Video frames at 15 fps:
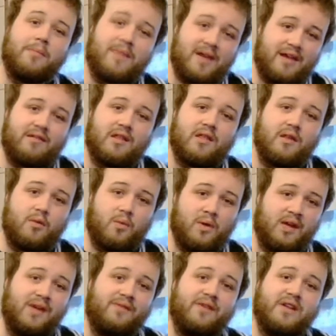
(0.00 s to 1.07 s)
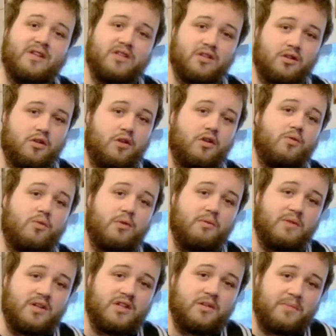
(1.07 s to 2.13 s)
here is that we are giving to God what
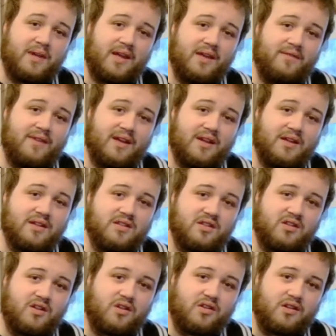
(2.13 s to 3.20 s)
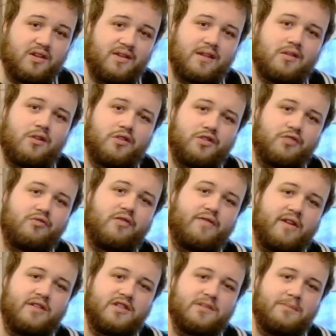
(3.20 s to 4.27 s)
we should be giving to God. And that's not just
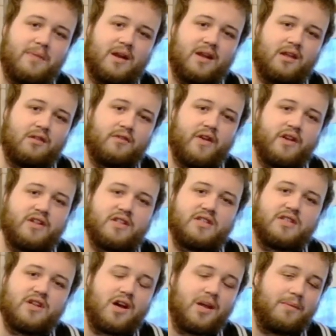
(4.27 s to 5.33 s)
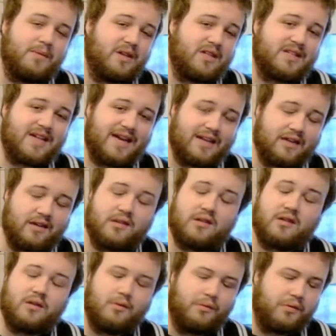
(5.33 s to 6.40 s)
referring to money, it's referring to time and talents
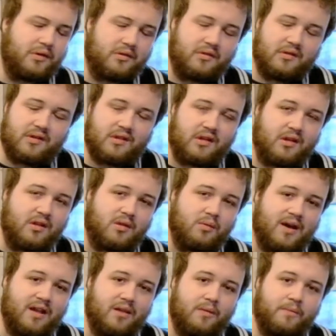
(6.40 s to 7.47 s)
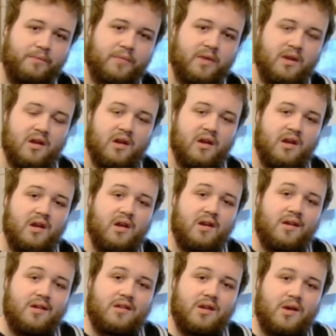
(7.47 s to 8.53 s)
and all sorts as well.
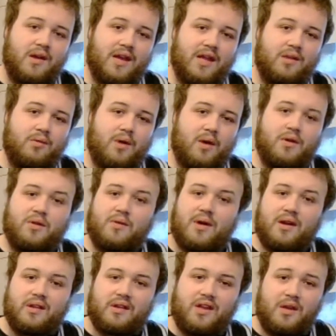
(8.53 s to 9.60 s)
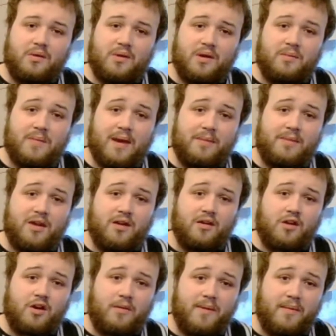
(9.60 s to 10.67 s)
So I guess what I want to ask you, and maybe you
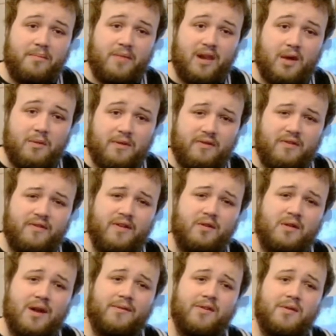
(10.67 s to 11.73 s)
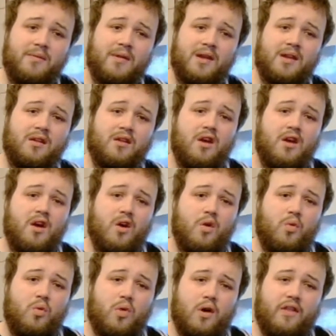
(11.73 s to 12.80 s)
could comment below if you feel comfortable, is
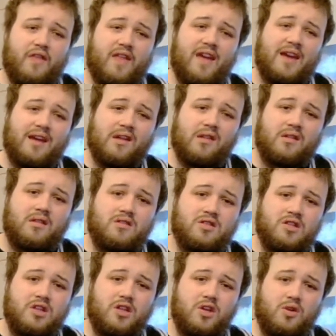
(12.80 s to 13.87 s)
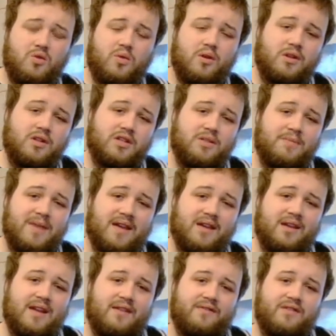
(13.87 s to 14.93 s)
what things do you want to make
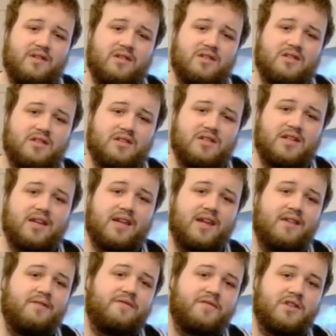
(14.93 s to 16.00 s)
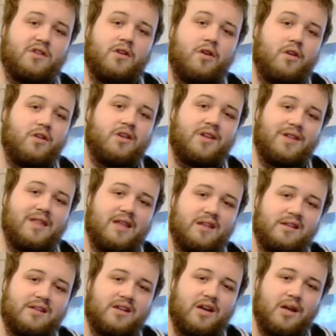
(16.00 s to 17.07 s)
an effort to give to God in this
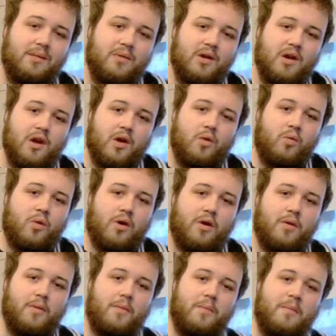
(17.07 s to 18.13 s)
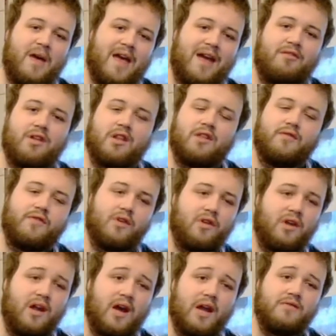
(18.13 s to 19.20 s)
time? What areas of your
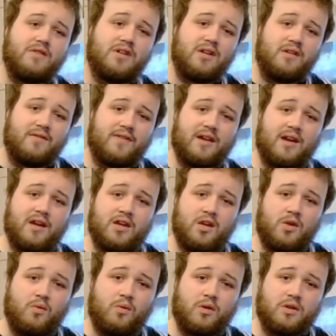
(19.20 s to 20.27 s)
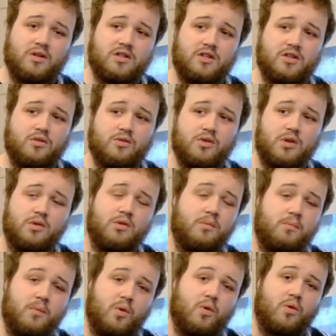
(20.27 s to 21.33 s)
life do you feel like you want to use
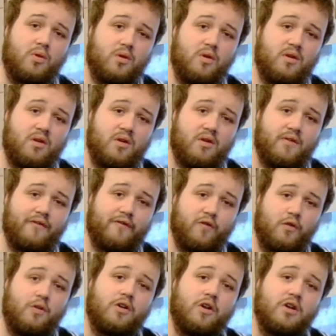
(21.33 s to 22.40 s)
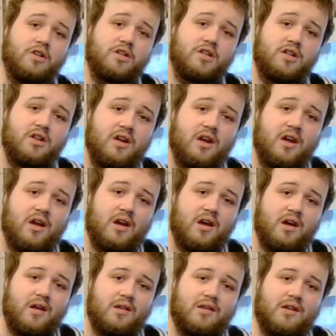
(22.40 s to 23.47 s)
more for God?
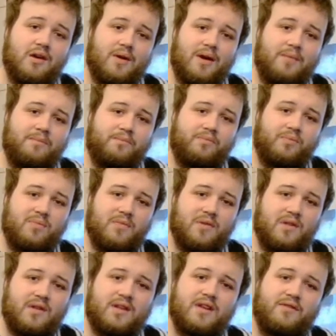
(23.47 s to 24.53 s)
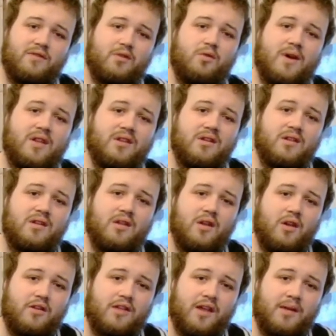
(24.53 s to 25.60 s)
So it's a difficult question, it's a
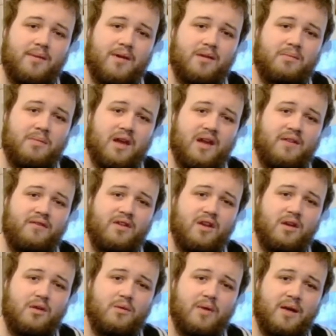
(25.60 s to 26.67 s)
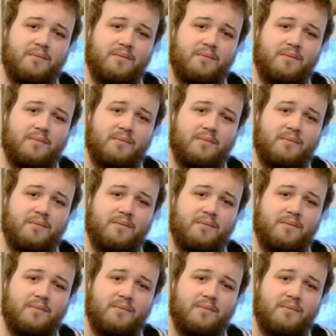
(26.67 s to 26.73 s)
lot to think about, but if you